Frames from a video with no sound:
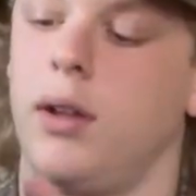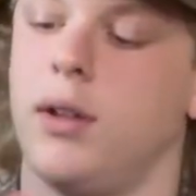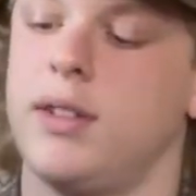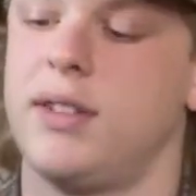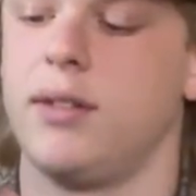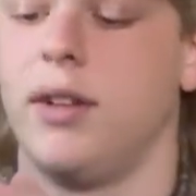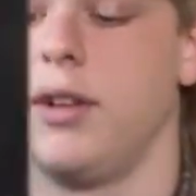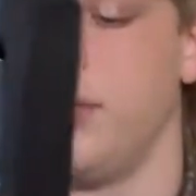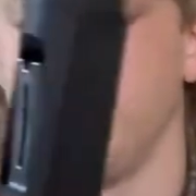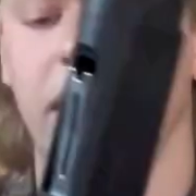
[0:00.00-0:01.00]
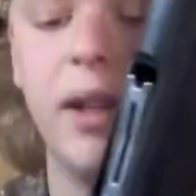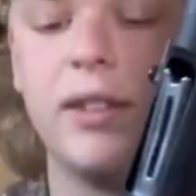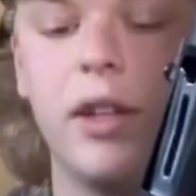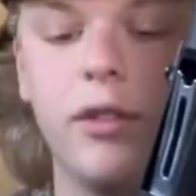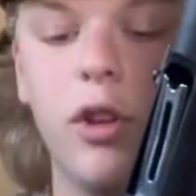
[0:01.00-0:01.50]
slim. It's
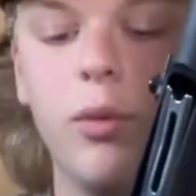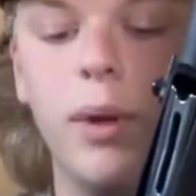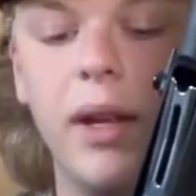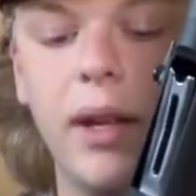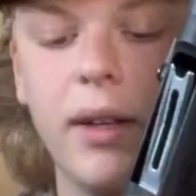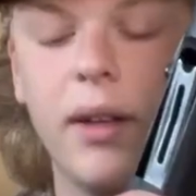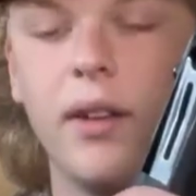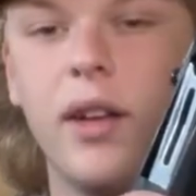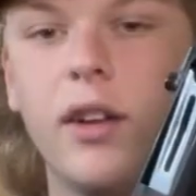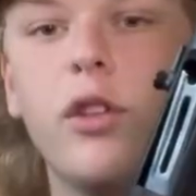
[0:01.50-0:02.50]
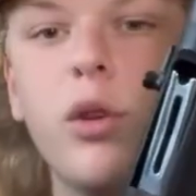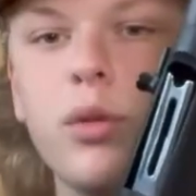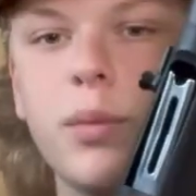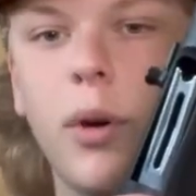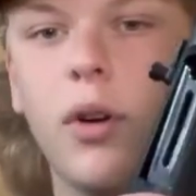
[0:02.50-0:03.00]
not too big, not too
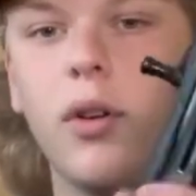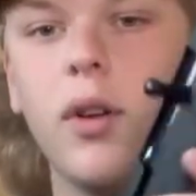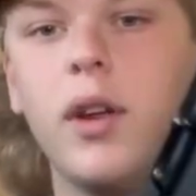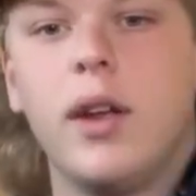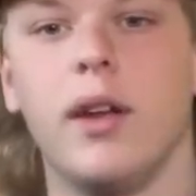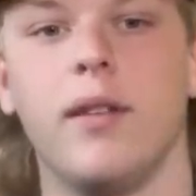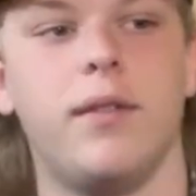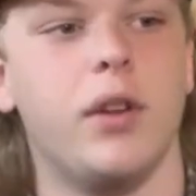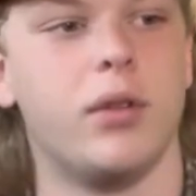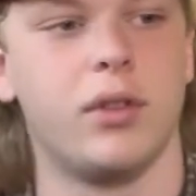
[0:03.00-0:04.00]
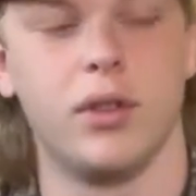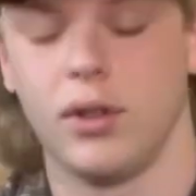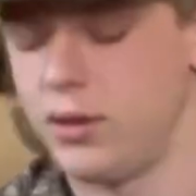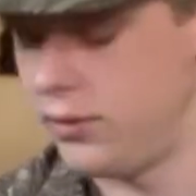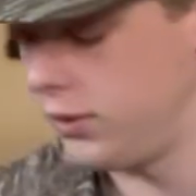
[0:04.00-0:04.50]
small. Feels
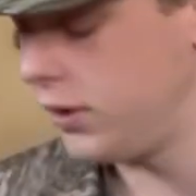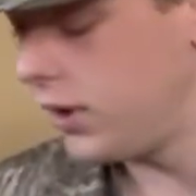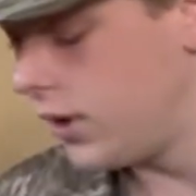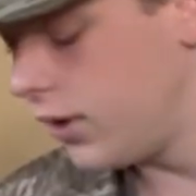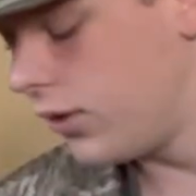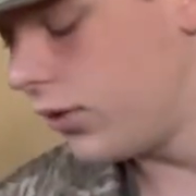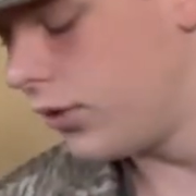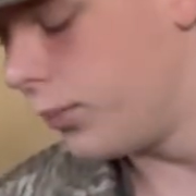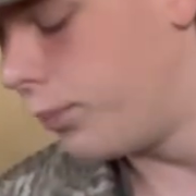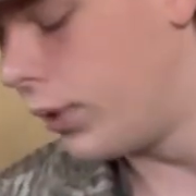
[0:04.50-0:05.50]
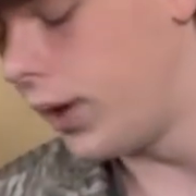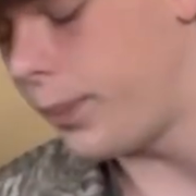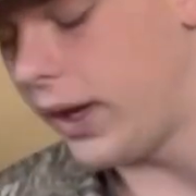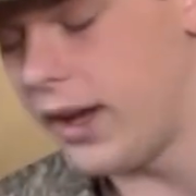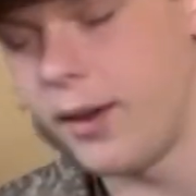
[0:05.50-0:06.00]
good. The butt
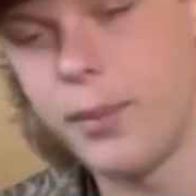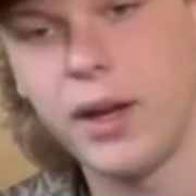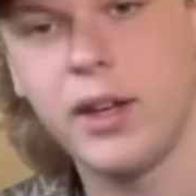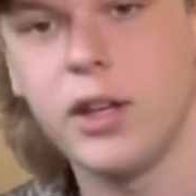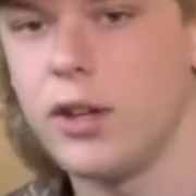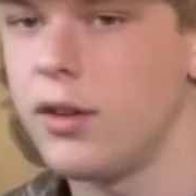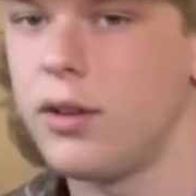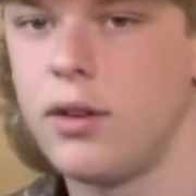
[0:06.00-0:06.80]
pad back here